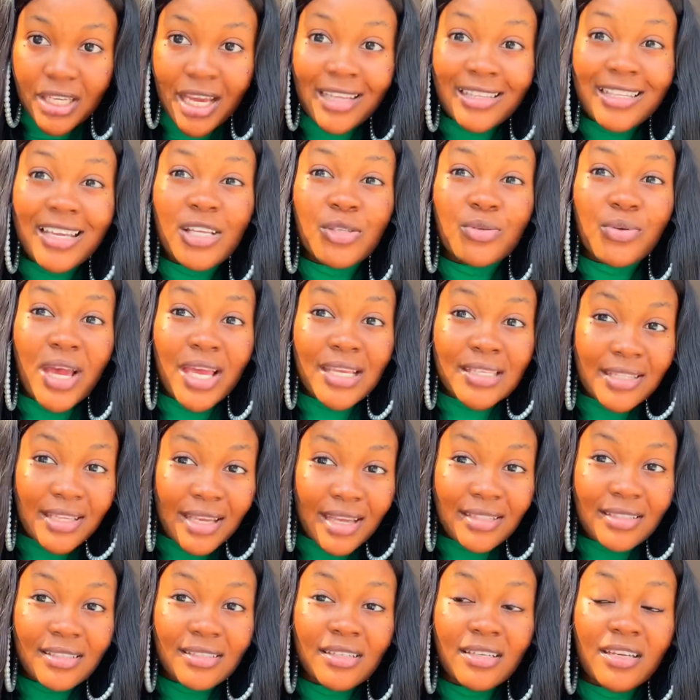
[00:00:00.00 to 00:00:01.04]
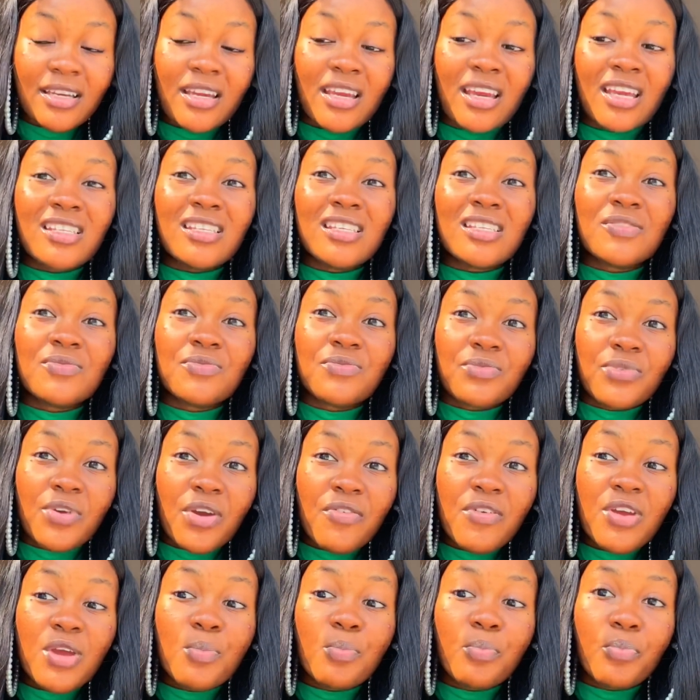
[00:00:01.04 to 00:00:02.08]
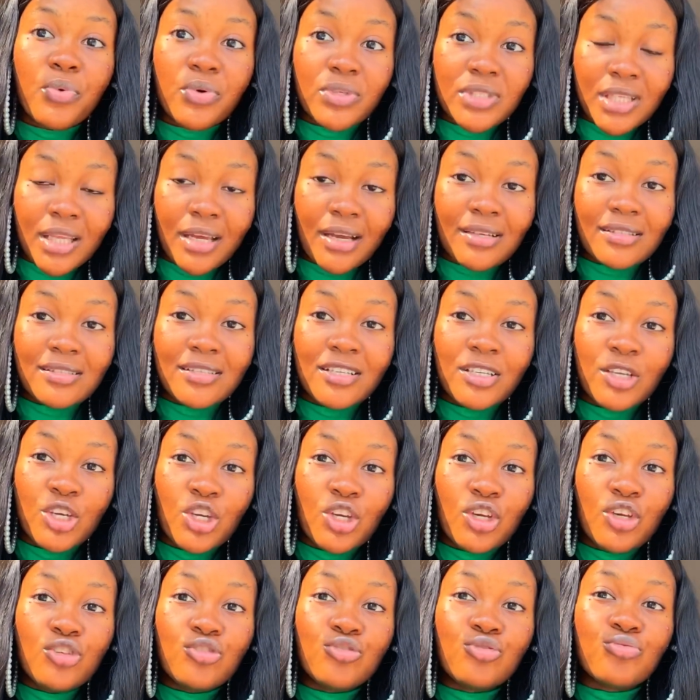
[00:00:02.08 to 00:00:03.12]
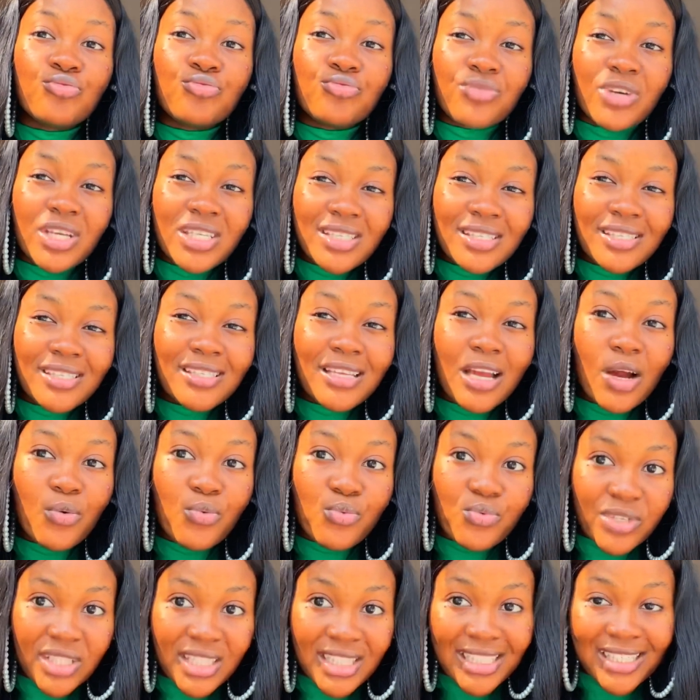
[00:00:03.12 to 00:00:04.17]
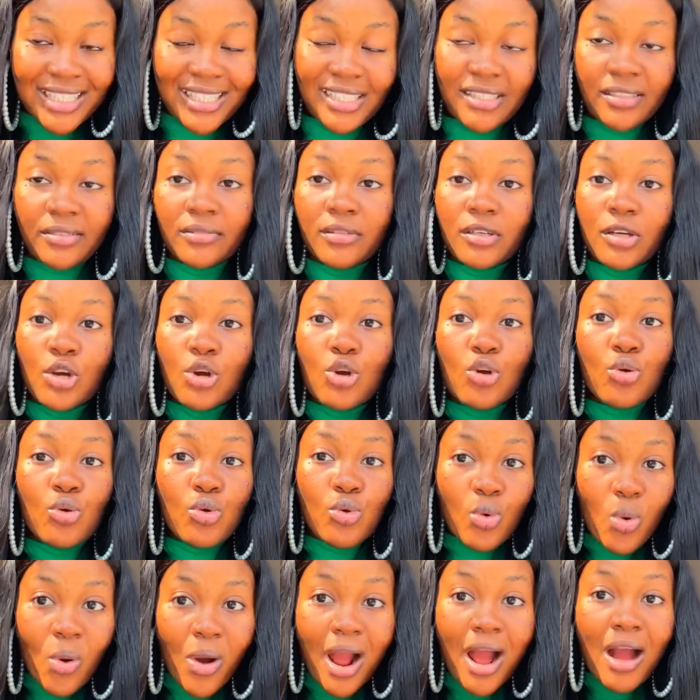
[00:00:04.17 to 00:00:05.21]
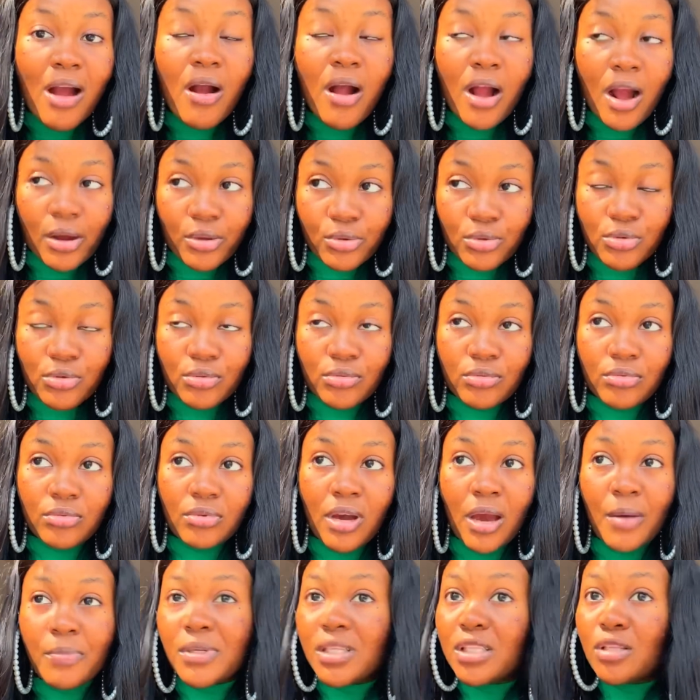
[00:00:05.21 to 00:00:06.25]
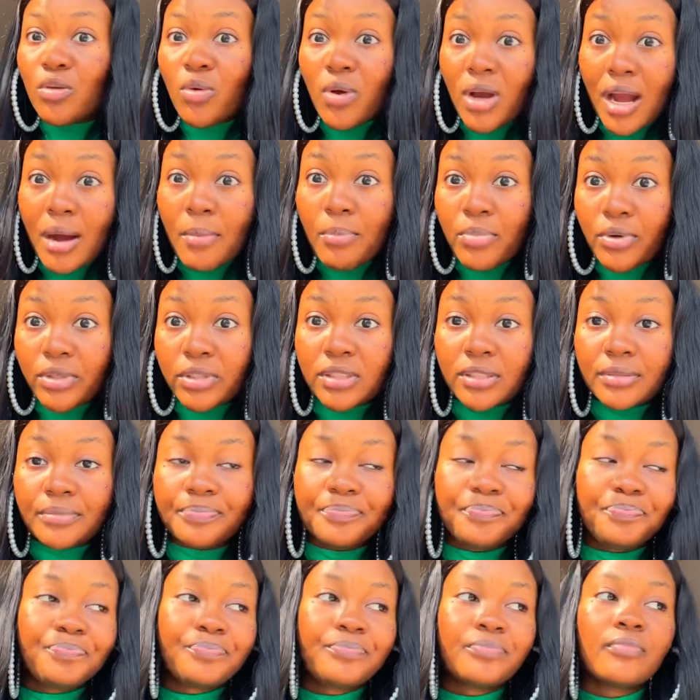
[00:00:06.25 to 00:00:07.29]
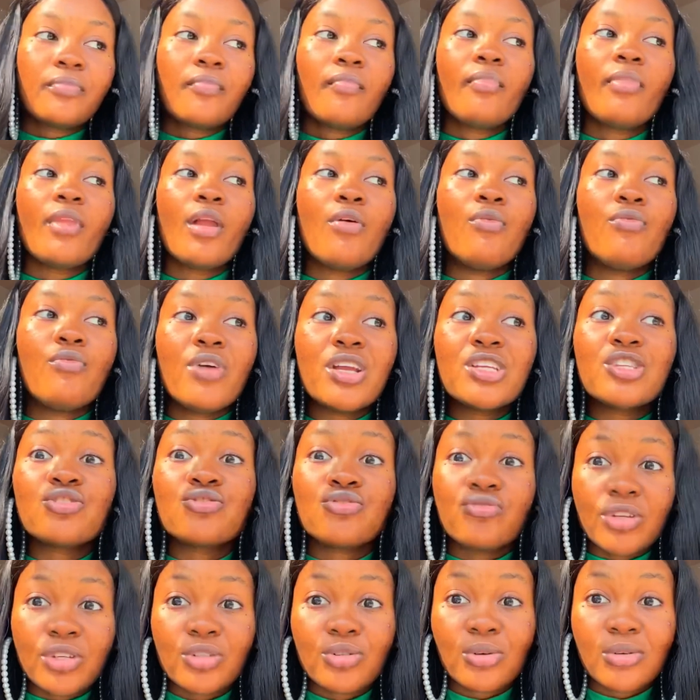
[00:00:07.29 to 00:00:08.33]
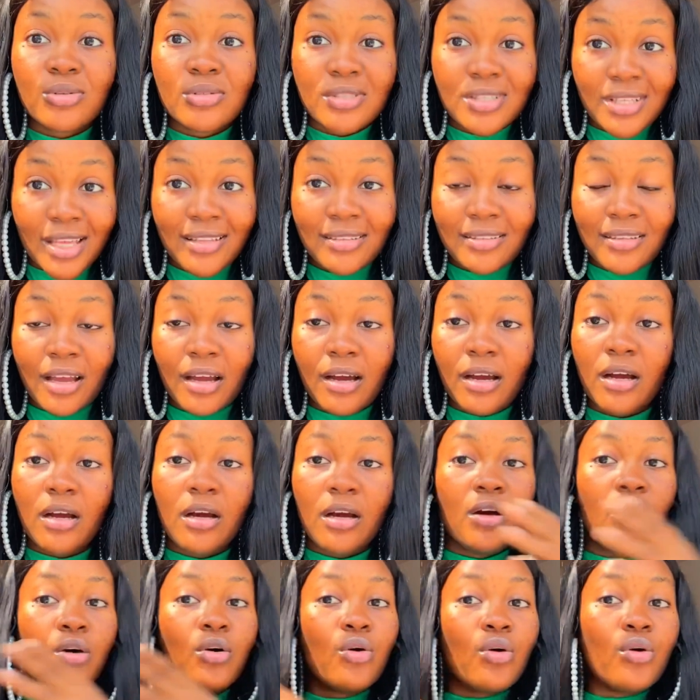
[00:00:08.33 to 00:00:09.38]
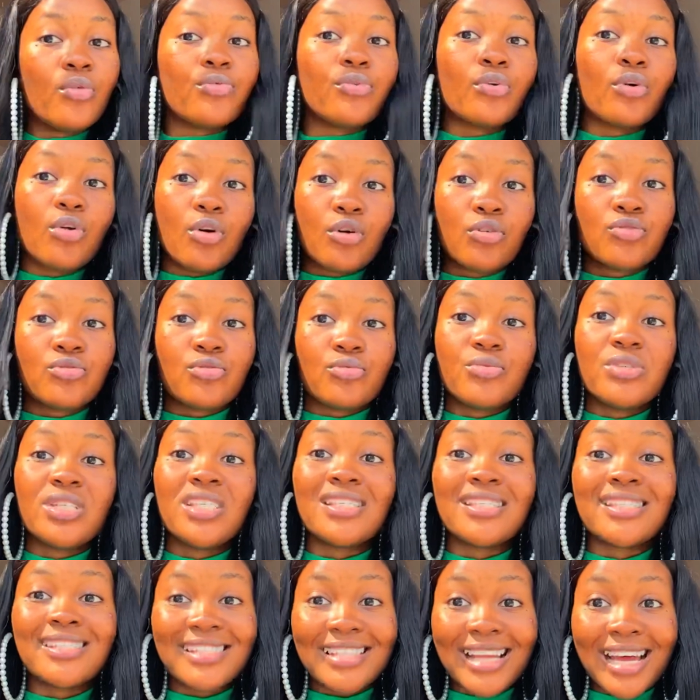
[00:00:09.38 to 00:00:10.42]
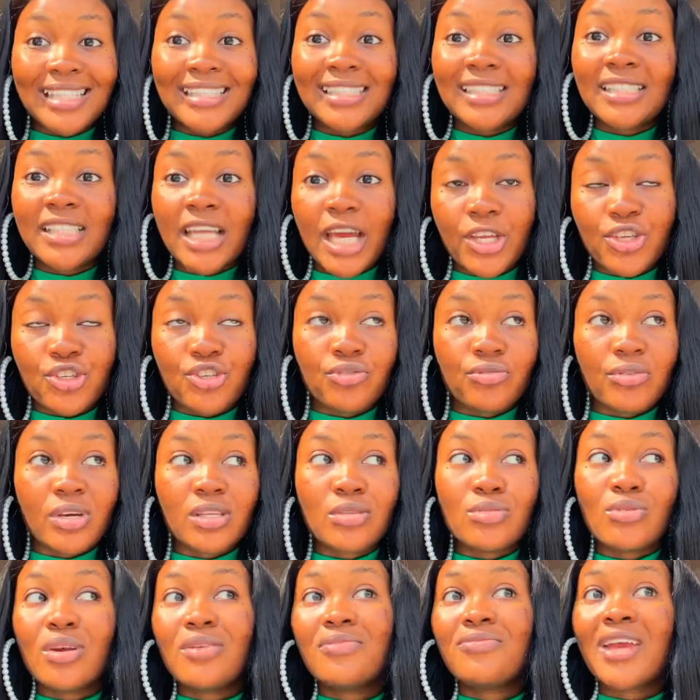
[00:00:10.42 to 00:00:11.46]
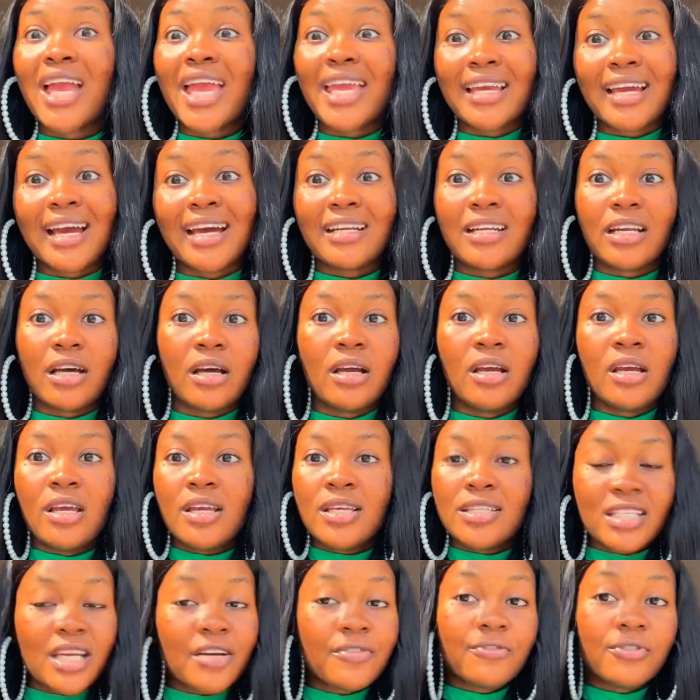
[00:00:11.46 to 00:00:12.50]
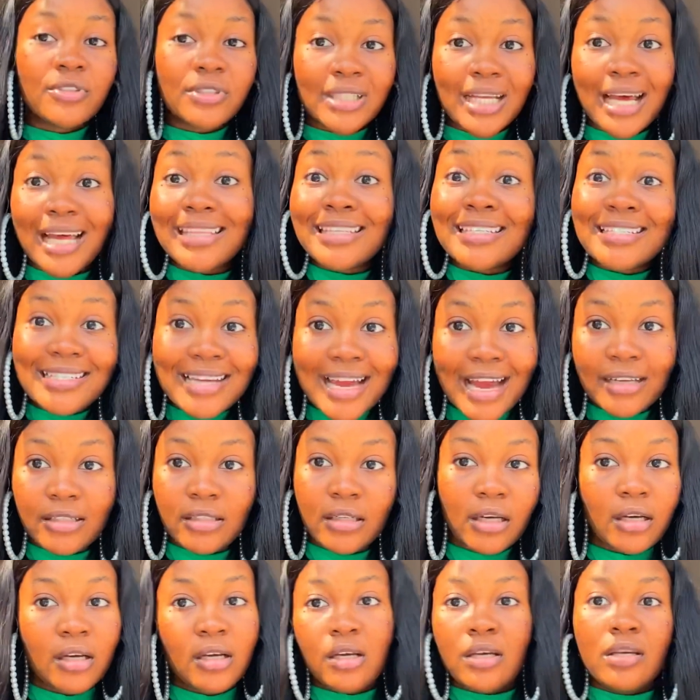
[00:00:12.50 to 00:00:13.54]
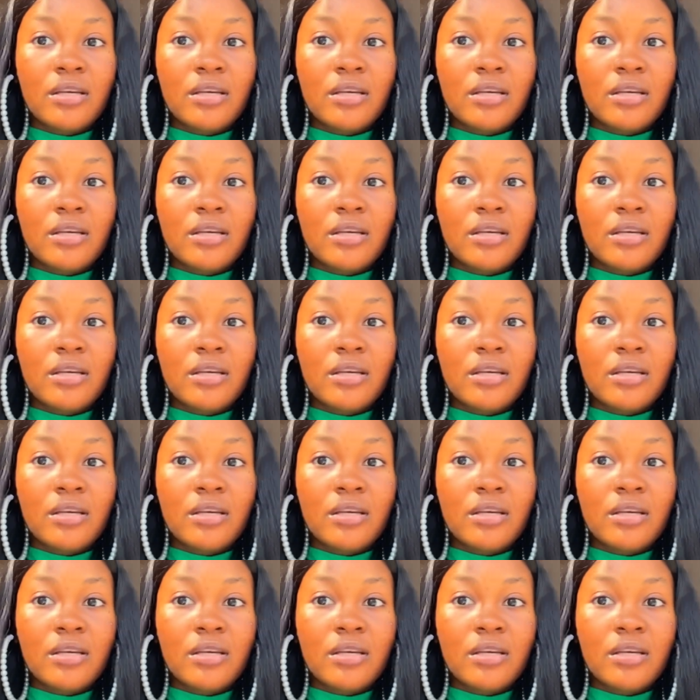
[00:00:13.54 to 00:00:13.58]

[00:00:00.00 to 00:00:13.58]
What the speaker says: And that's why I said it is very important you register with the local council, local body registration center of your country, which is Nanny Nigeria. So if you're in Ghana, check for Nanny Ghana.